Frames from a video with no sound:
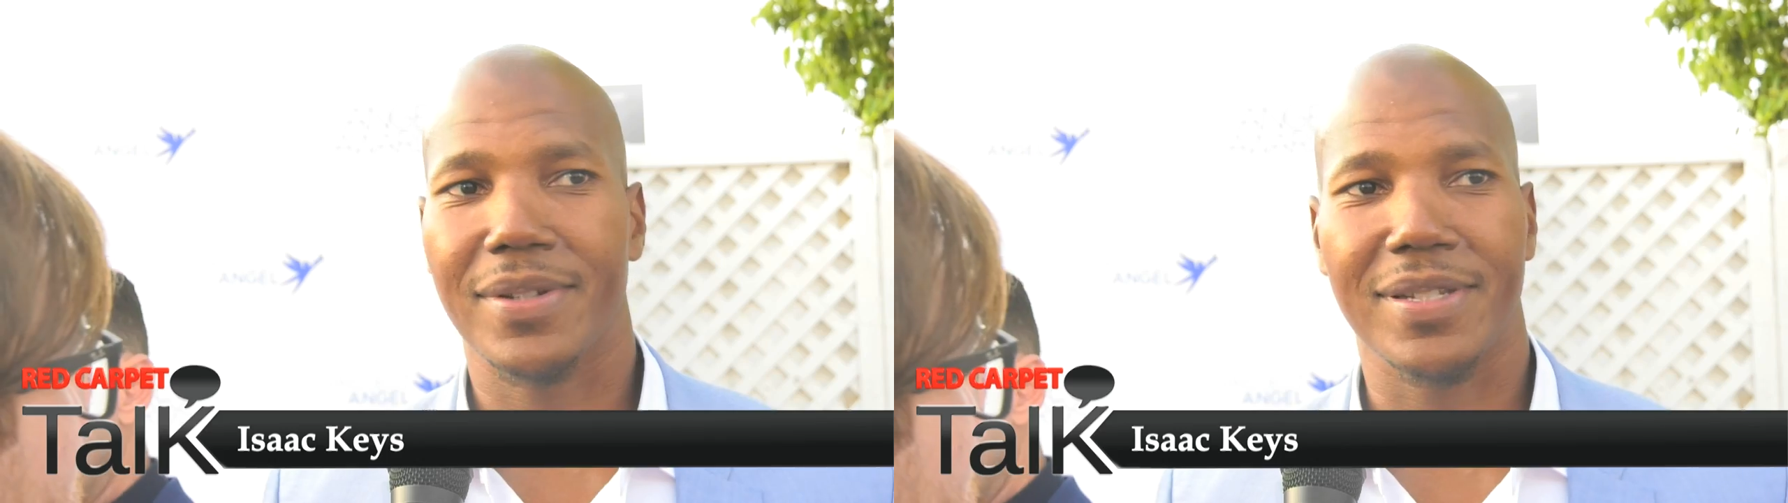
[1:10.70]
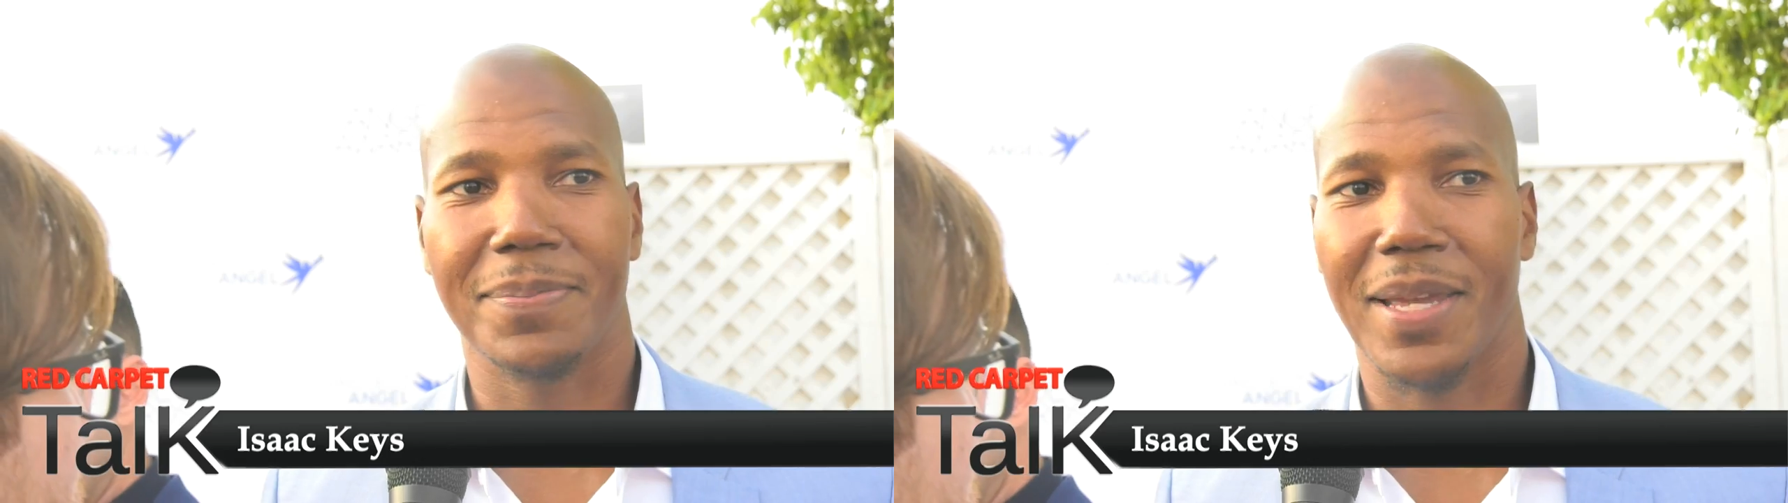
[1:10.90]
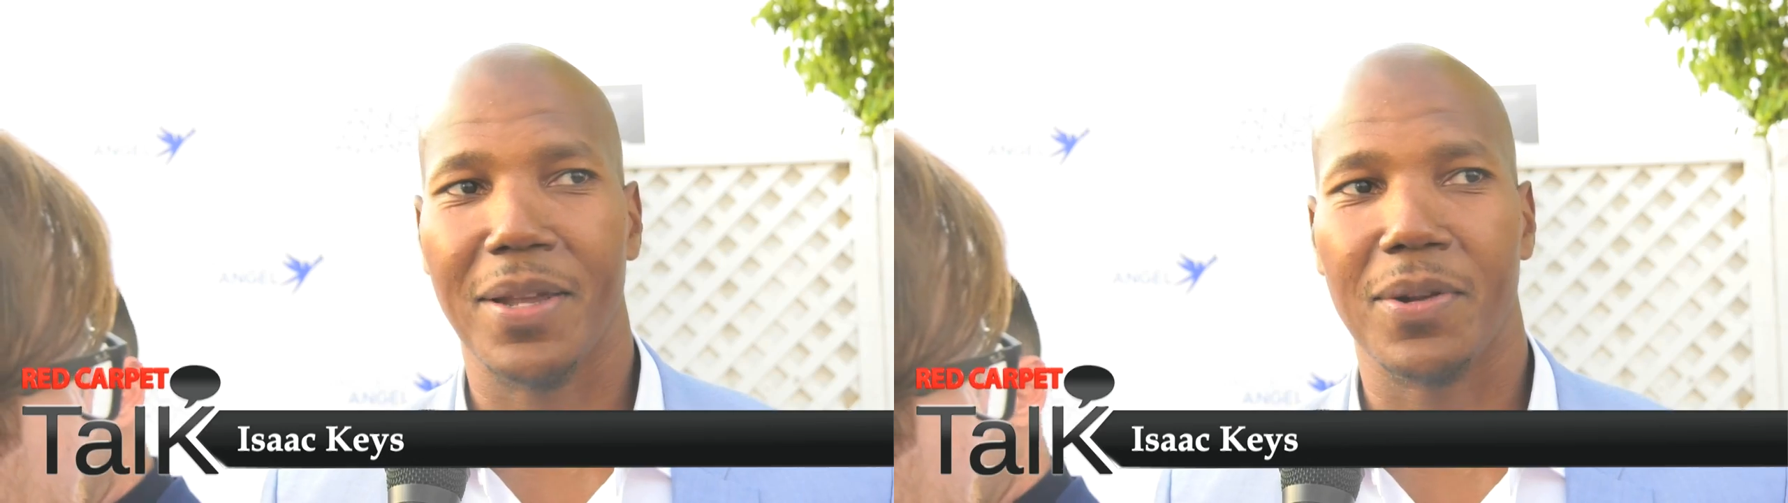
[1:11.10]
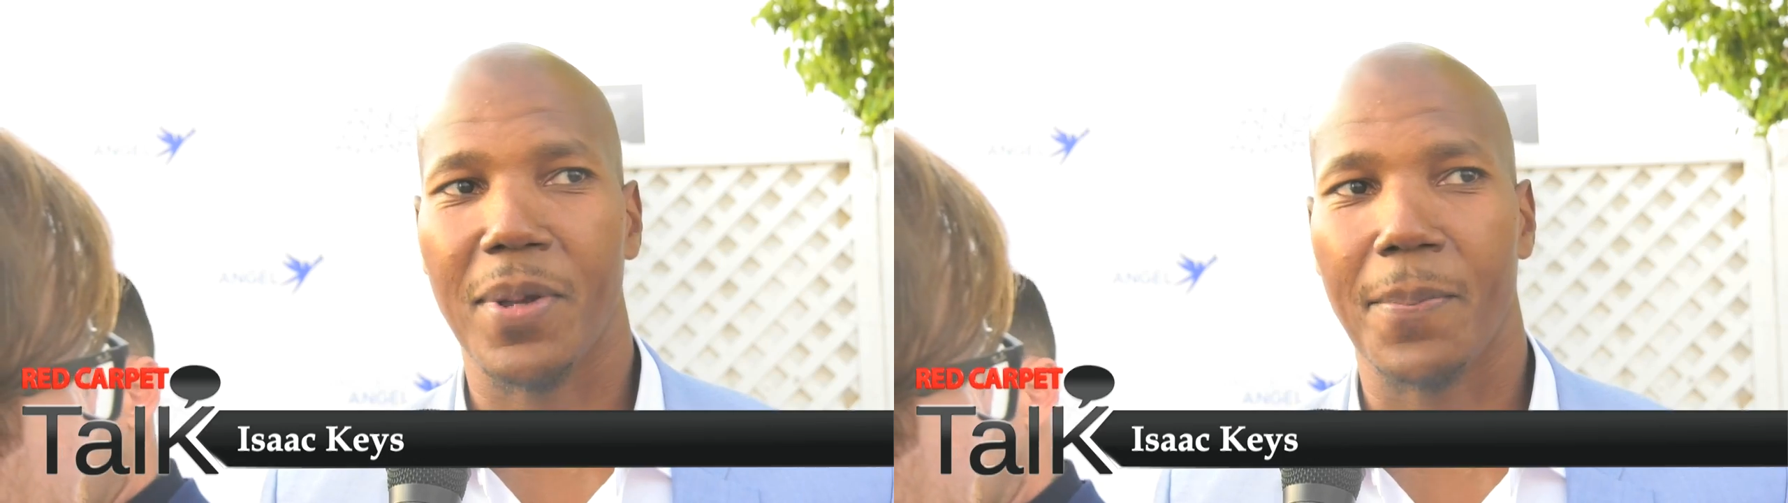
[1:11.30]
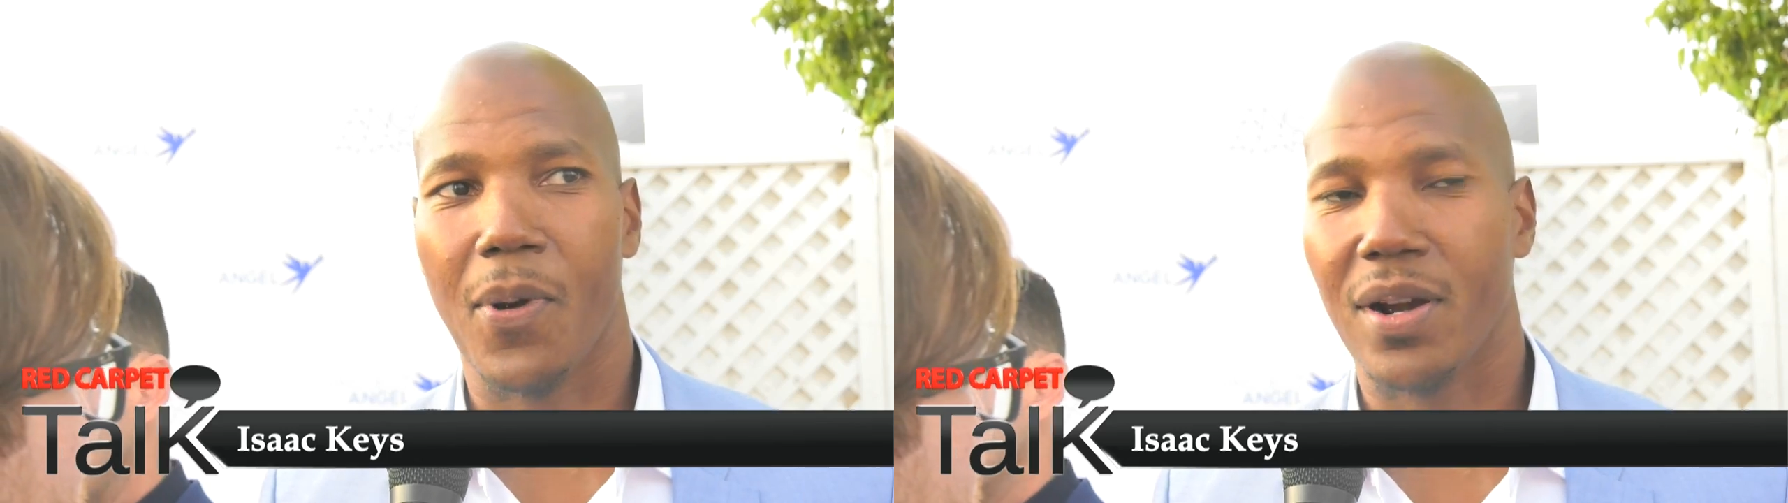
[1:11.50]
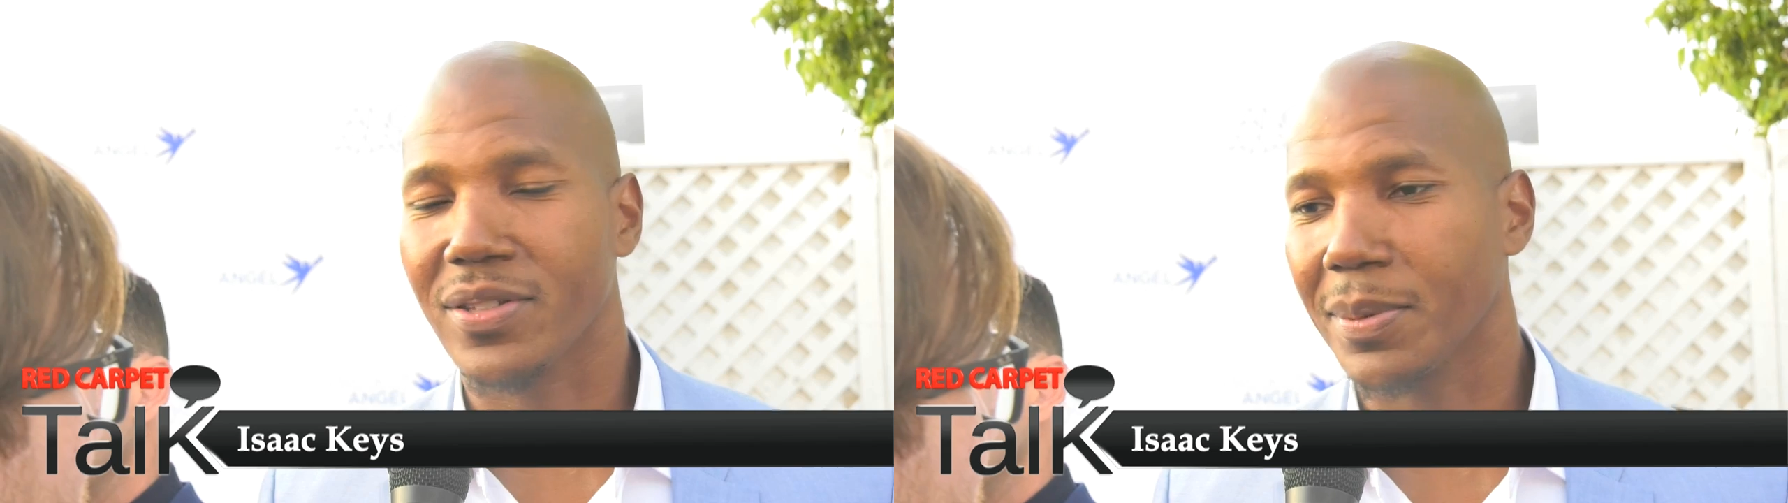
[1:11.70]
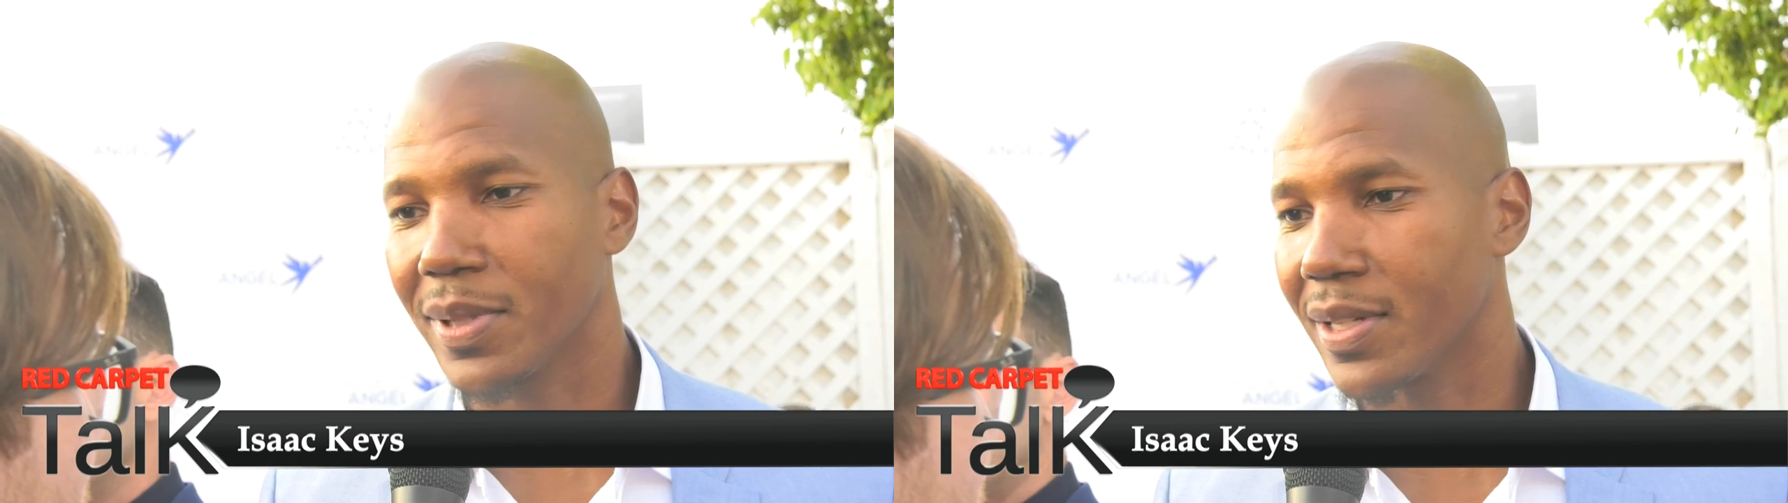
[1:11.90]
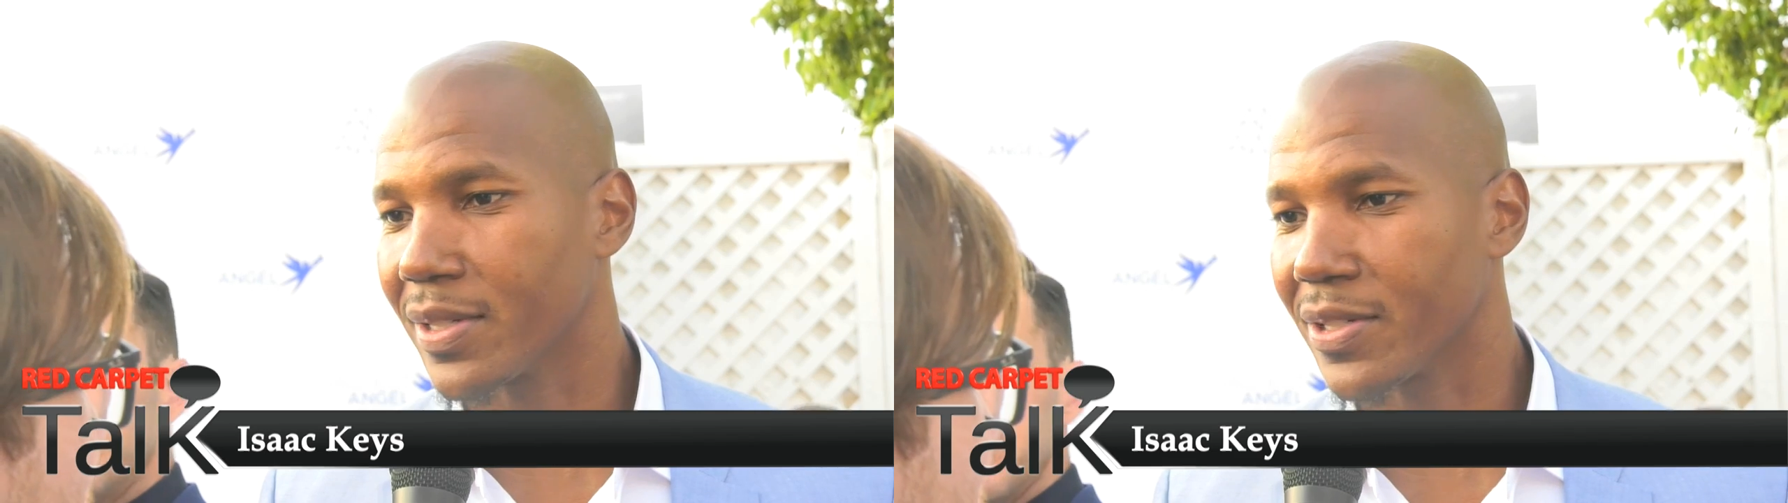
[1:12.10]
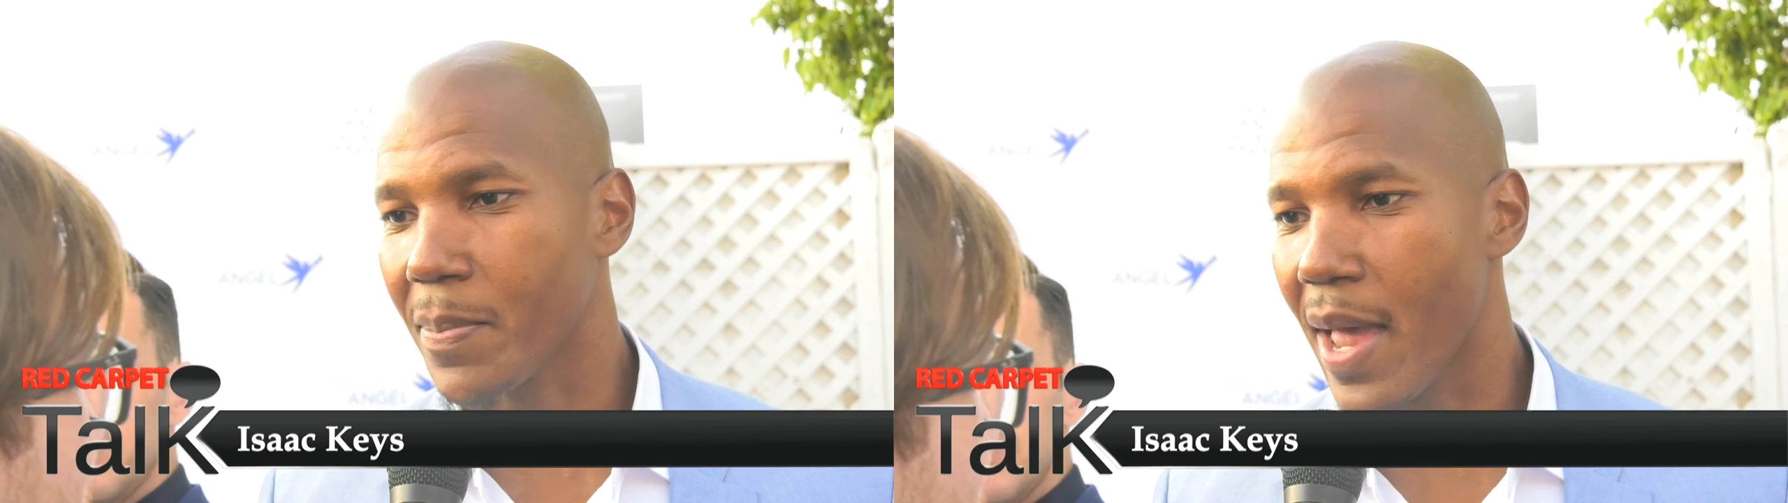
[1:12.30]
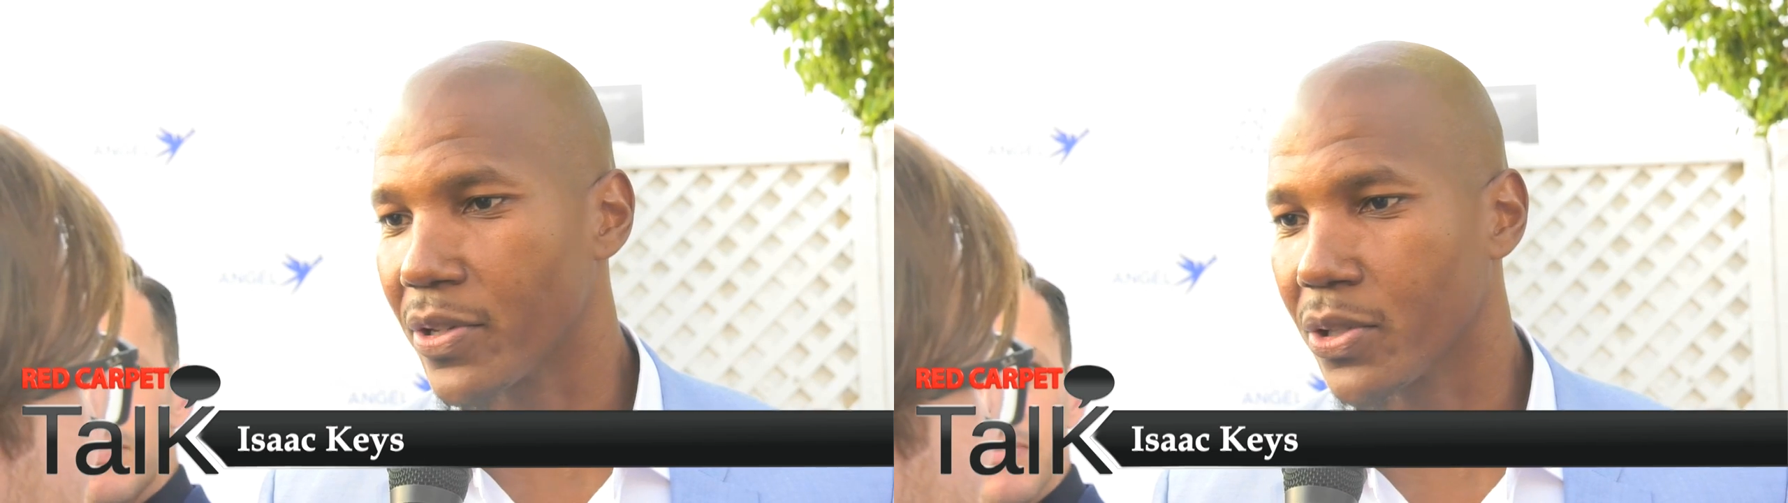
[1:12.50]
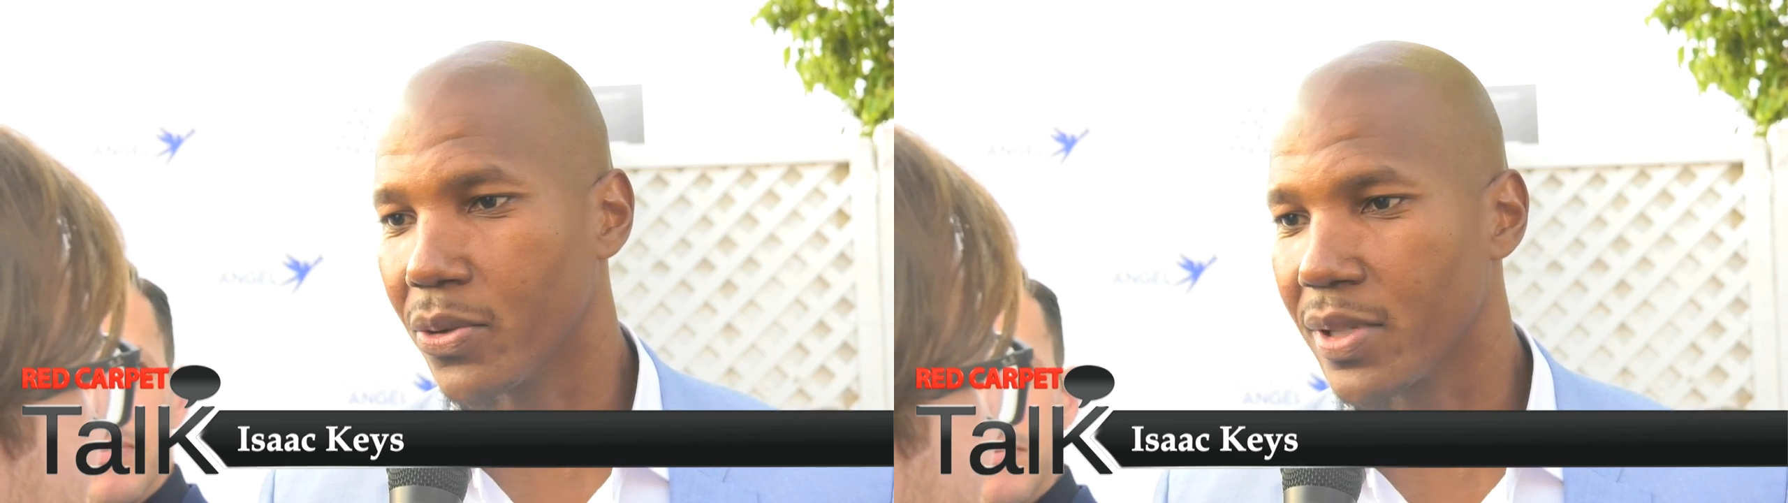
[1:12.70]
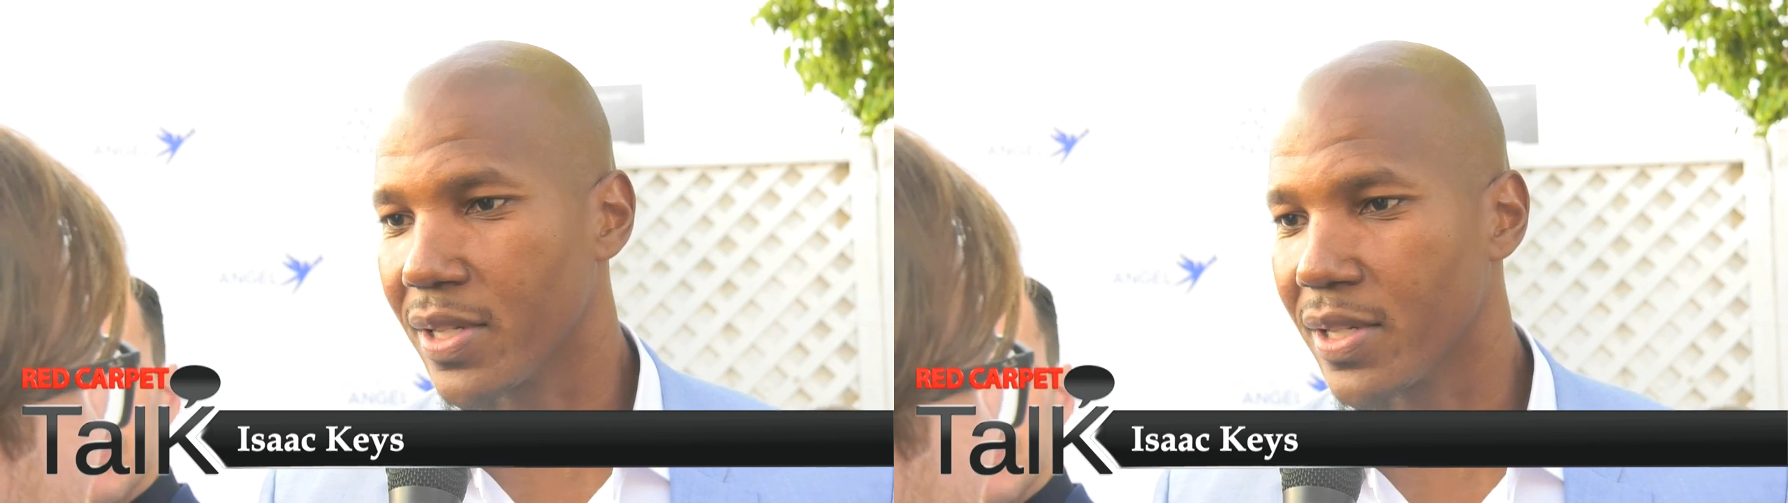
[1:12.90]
Just being able to be a part of something that's just magical,